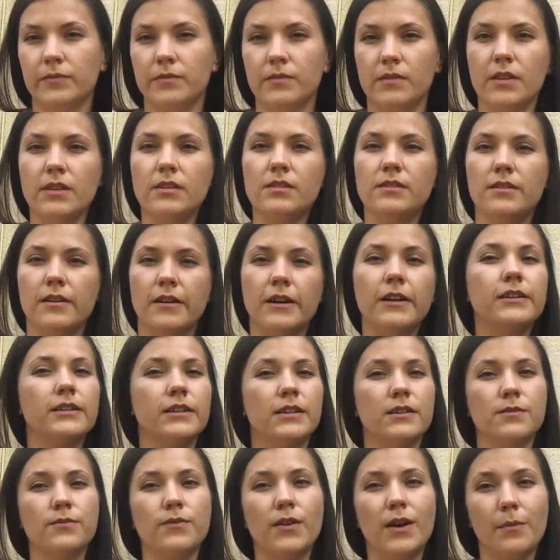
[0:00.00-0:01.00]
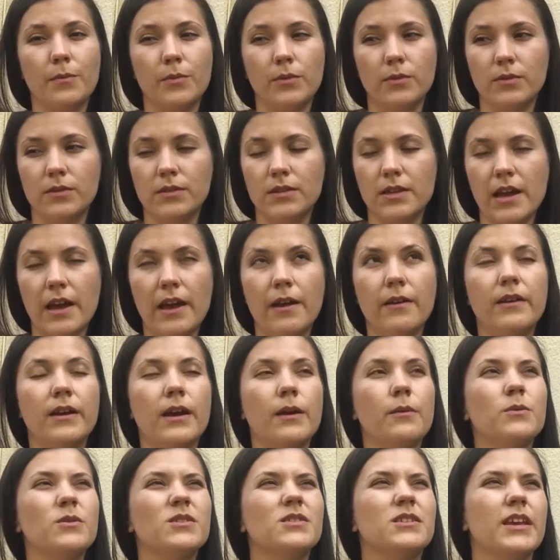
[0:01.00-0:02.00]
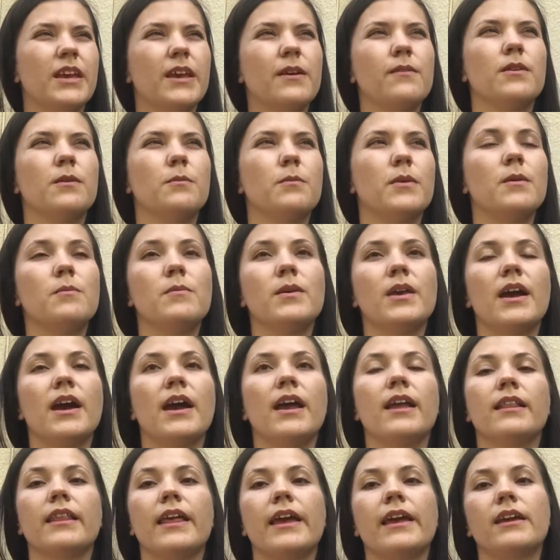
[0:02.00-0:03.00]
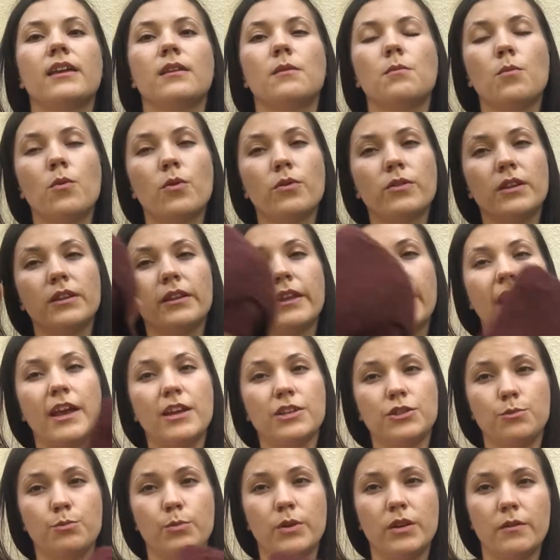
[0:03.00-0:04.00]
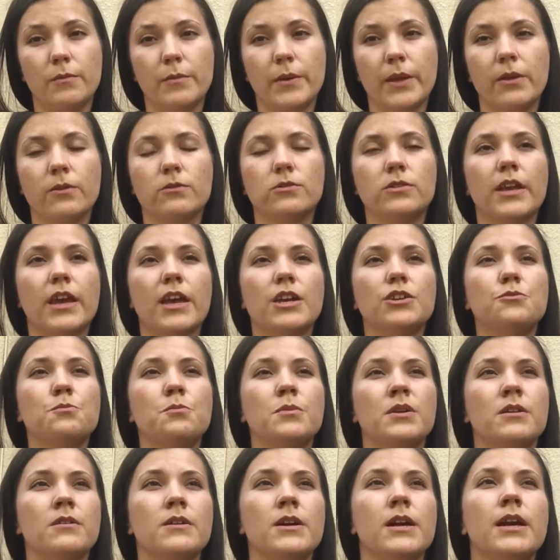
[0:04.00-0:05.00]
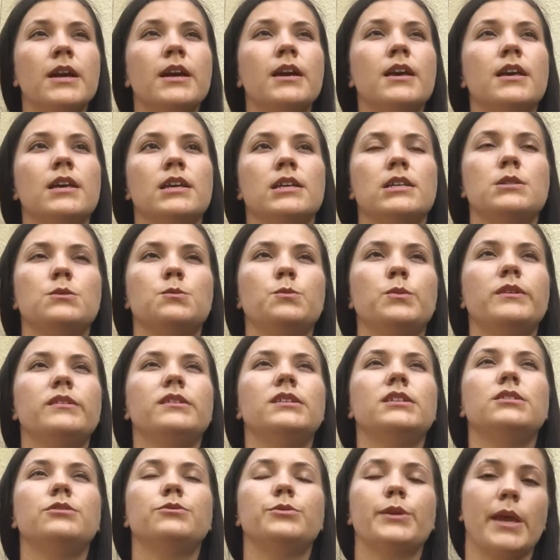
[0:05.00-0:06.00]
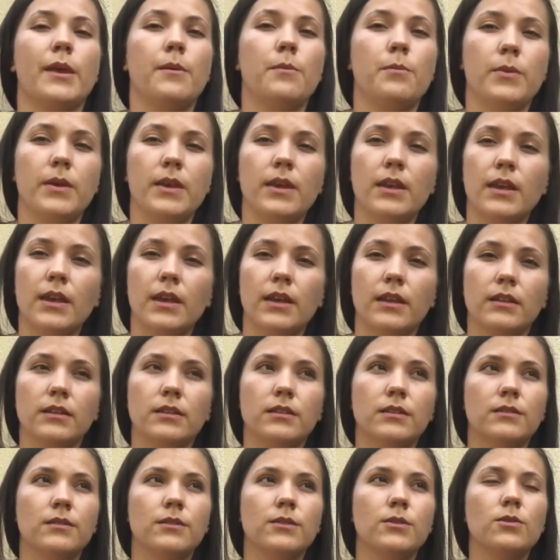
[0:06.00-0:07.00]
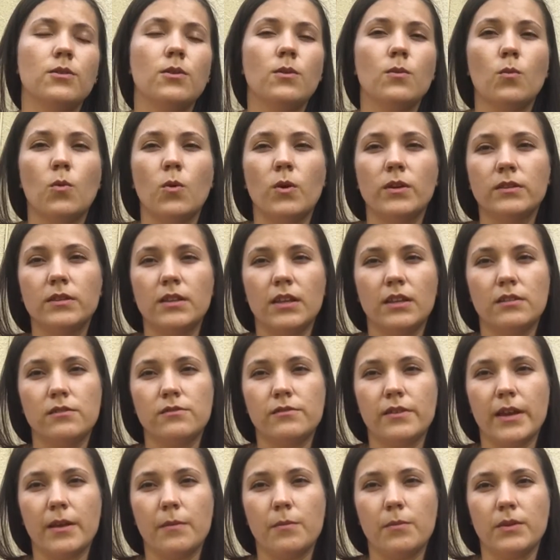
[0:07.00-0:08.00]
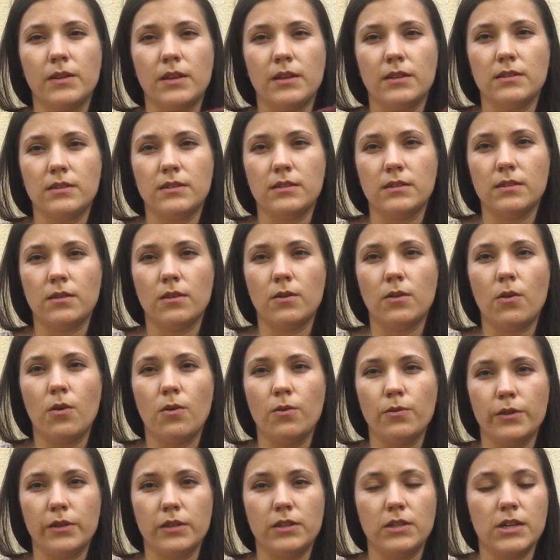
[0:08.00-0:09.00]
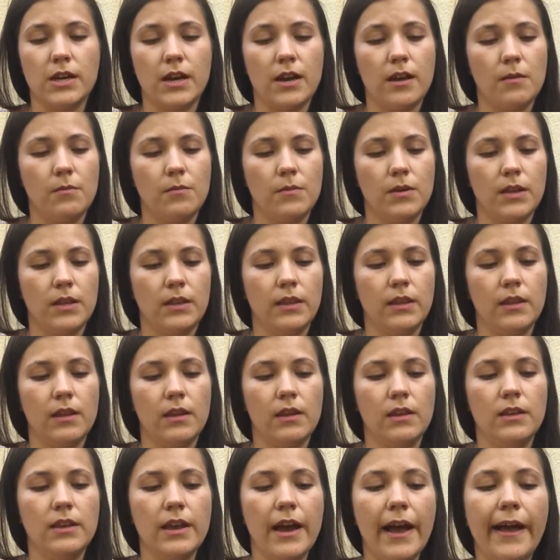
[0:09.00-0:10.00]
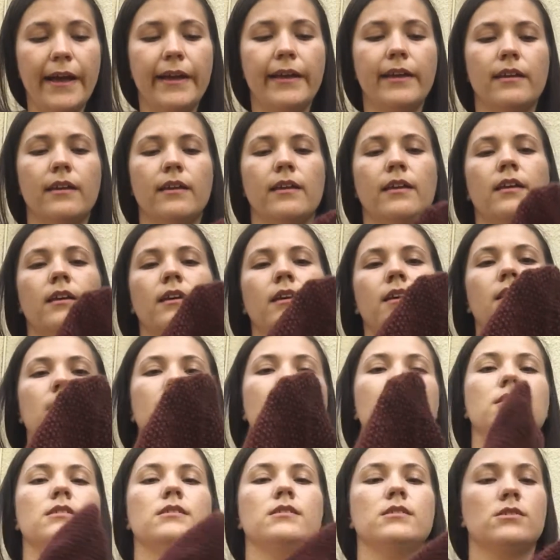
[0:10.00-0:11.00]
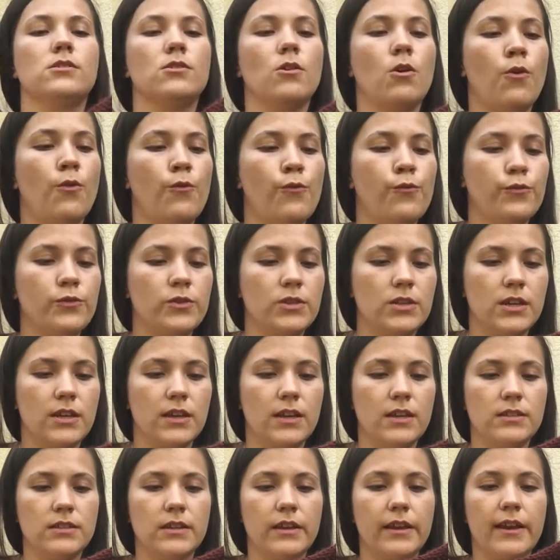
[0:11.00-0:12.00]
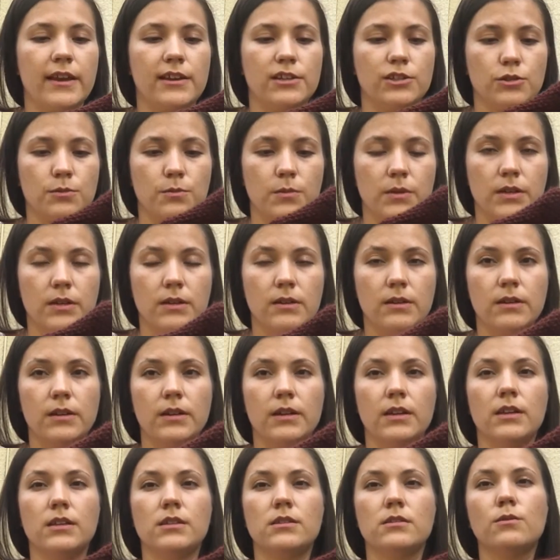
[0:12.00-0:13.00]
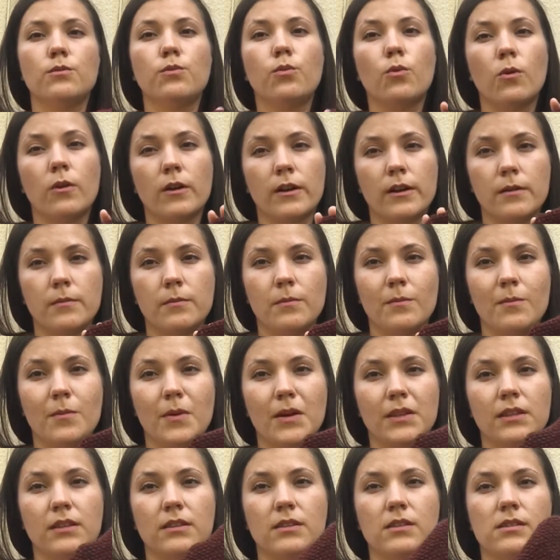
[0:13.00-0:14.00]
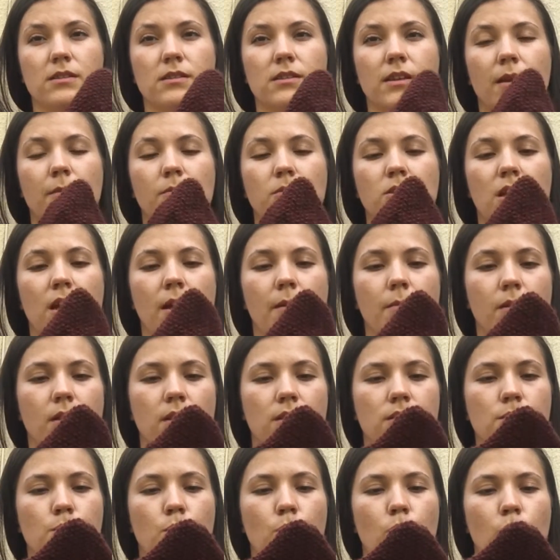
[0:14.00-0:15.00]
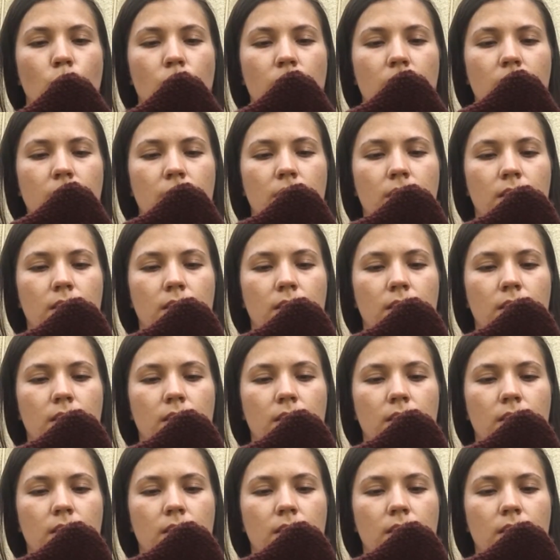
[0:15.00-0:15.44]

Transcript: This yarn is fabulous. I would say even maybe I like it more than cashmere, because cashmere is very drapey and you don't want that drapeness all the time. And yak is soft as a cashmere, it's warm, but at the same time it's more,